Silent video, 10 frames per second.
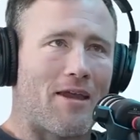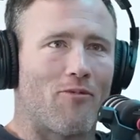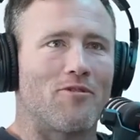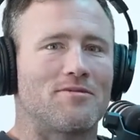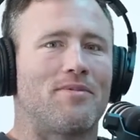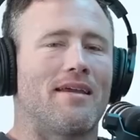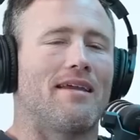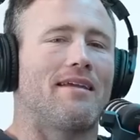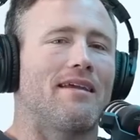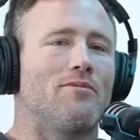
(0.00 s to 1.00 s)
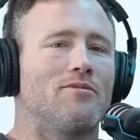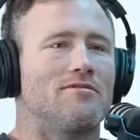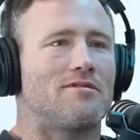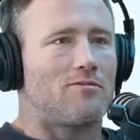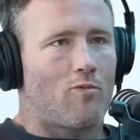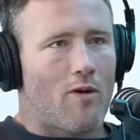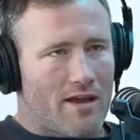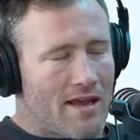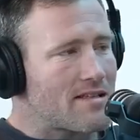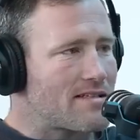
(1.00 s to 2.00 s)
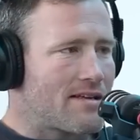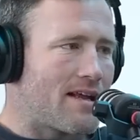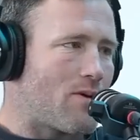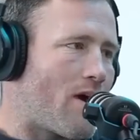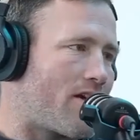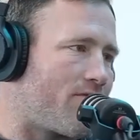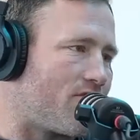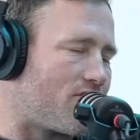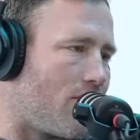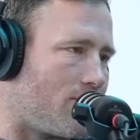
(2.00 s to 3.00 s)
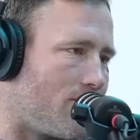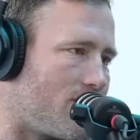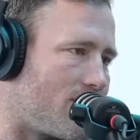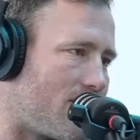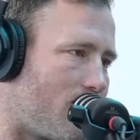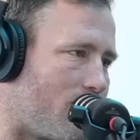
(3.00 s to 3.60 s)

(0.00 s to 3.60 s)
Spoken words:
It was big. It was instantly weight off the shoulders.